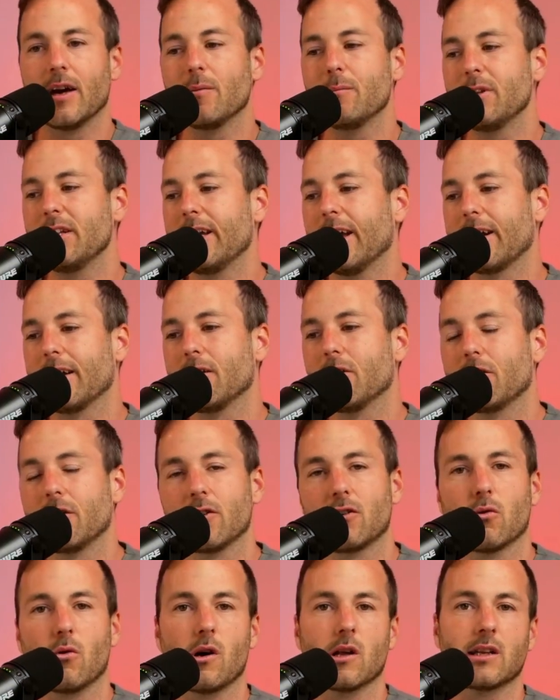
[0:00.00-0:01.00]
and be getting
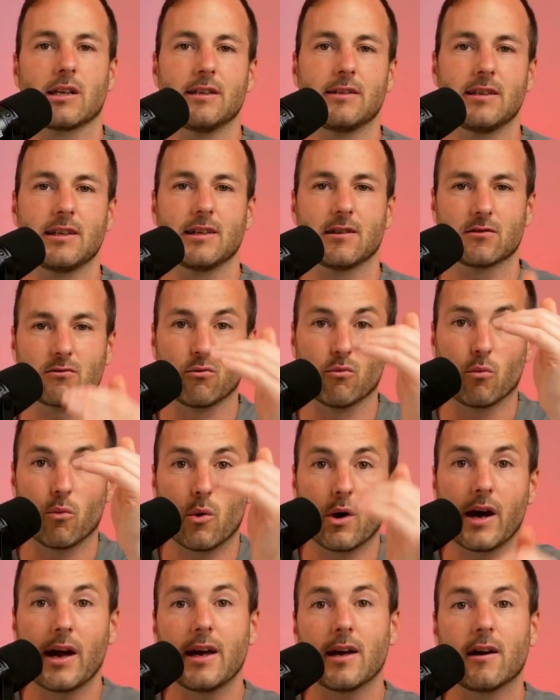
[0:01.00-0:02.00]
good quality deals
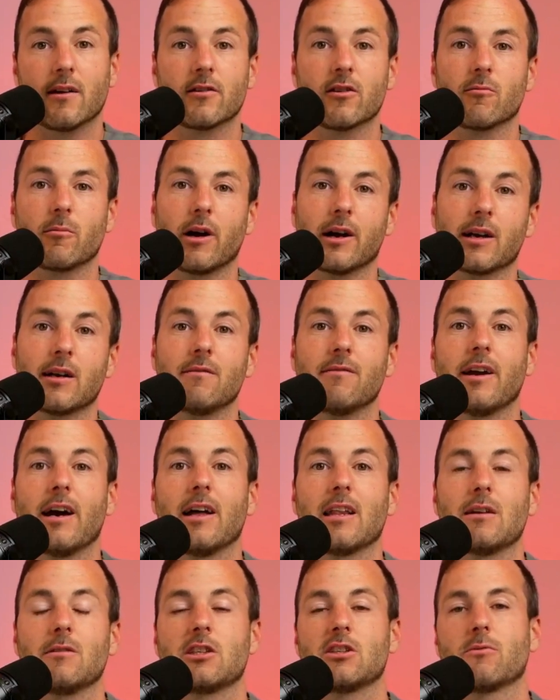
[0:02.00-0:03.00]
way under market
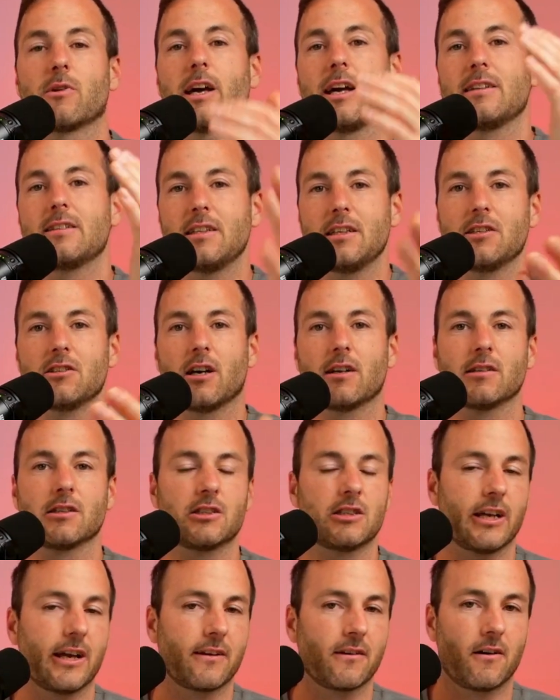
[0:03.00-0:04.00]
value, which is what I teach on this
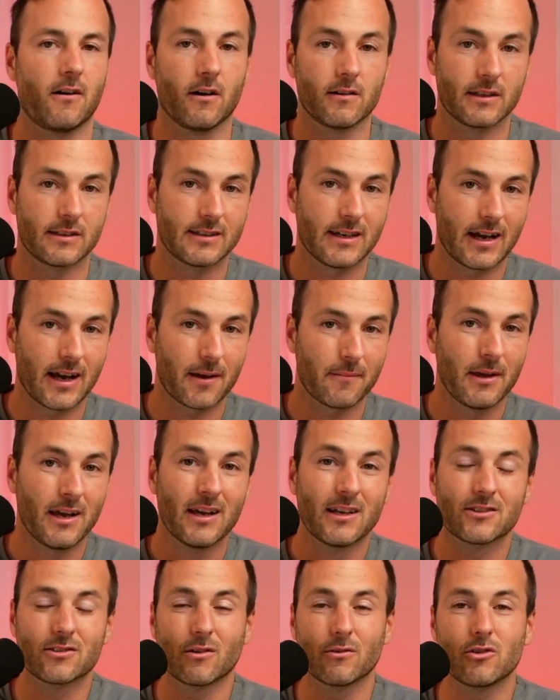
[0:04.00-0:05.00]
channel all the time.
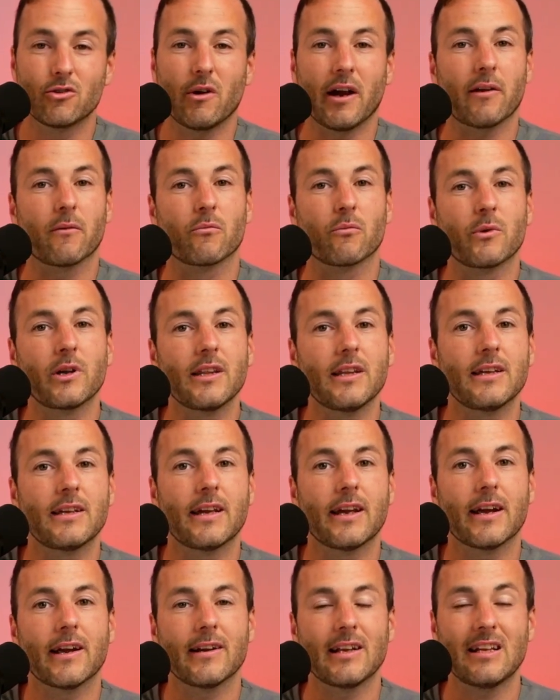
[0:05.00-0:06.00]
So do I really
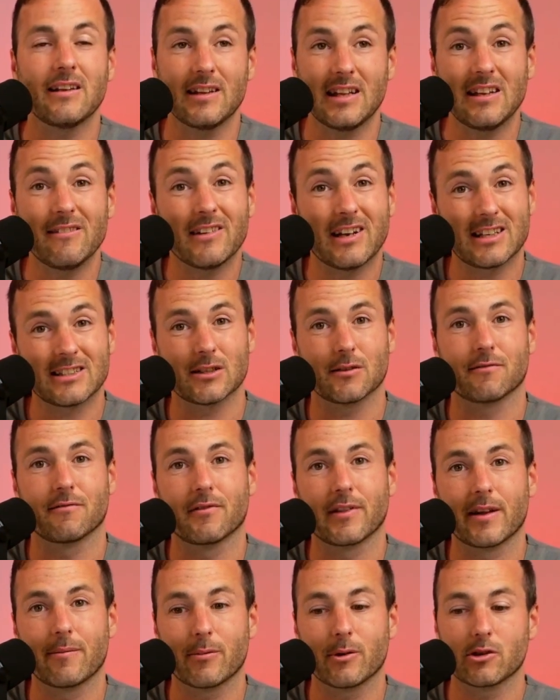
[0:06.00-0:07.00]
care? Even as a
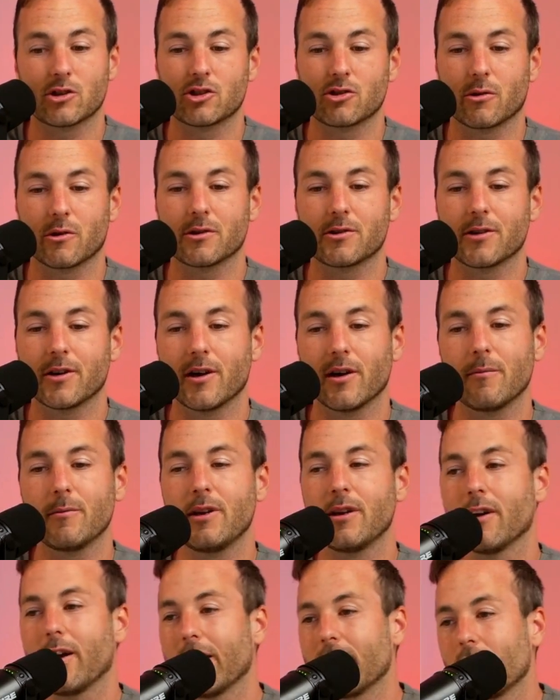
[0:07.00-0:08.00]
flipper short term,
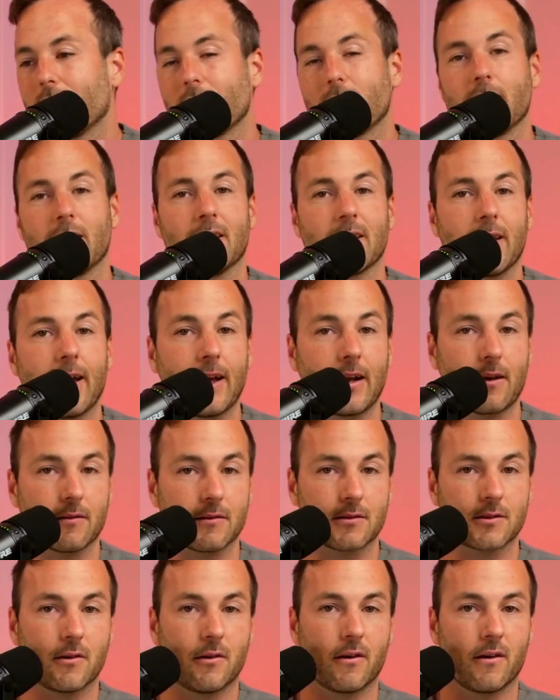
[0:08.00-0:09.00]
I don't really like
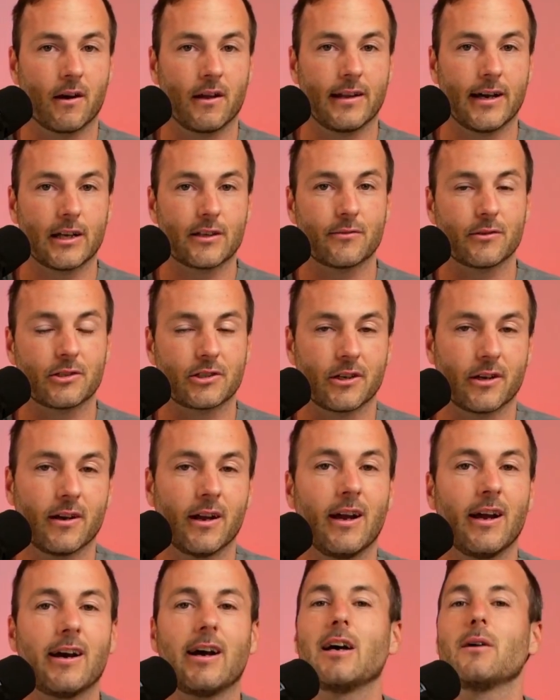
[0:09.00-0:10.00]
what's going on, that's for sure.
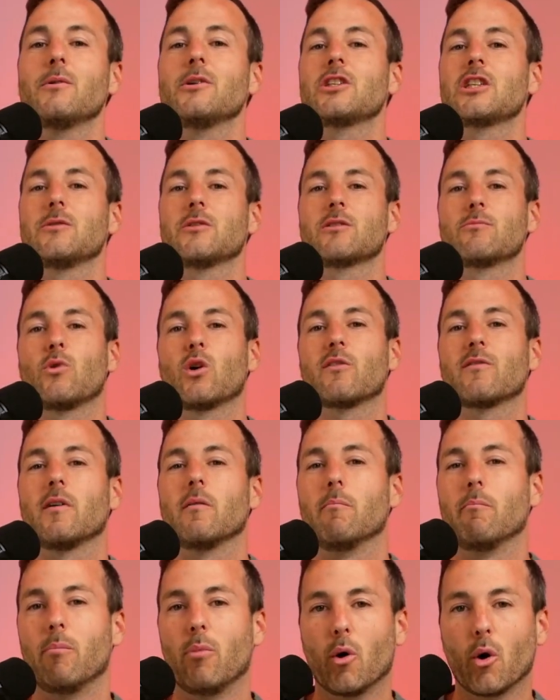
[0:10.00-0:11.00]
I wish it was more of a
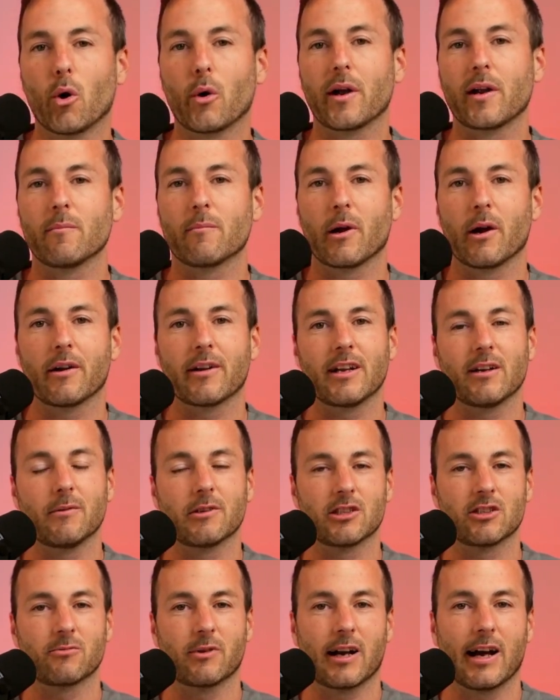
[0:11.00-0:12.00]
boring market,
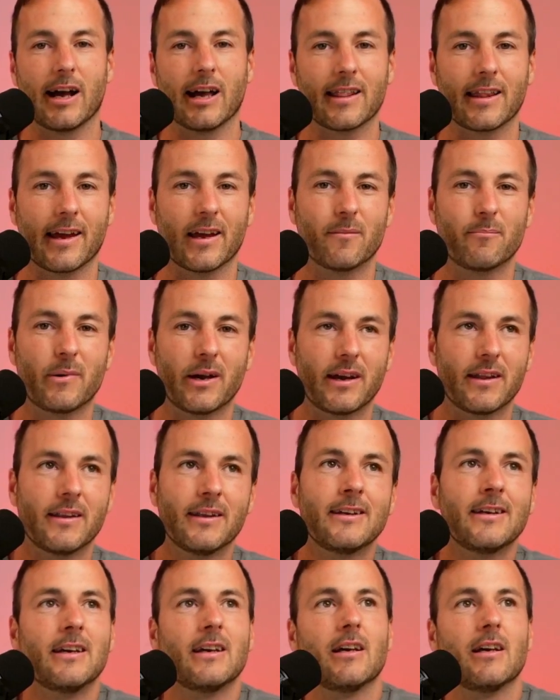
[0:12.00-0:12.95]
which is what I like, but